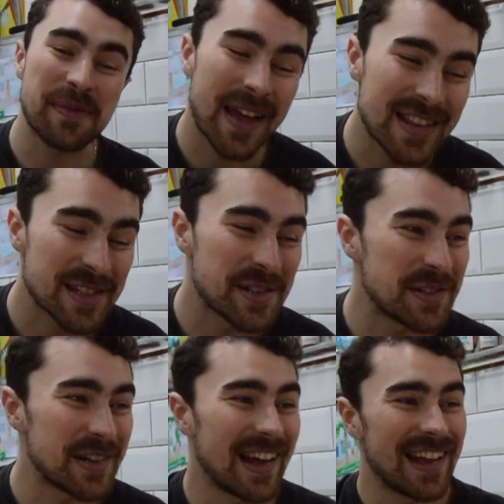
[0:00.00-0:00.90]
med
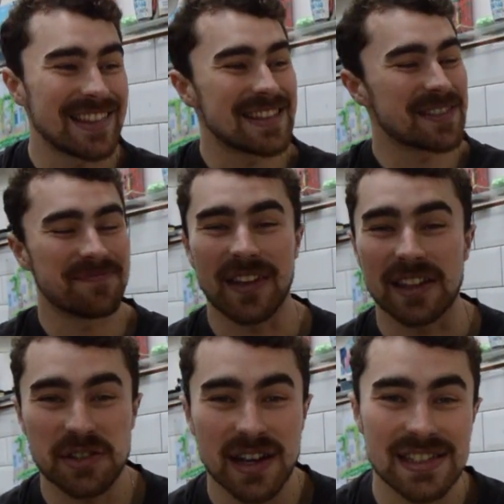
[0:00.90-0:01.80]
school and it's
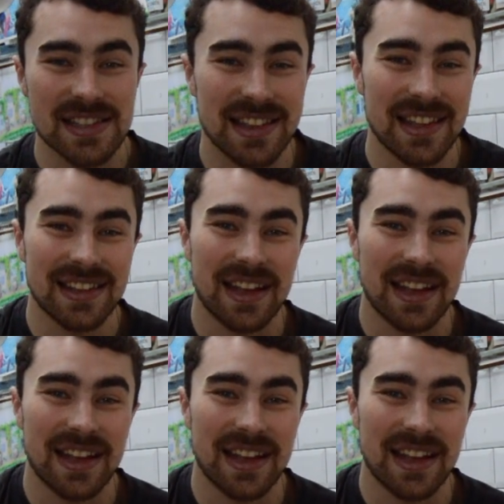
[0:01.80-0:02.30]
it's crazy to think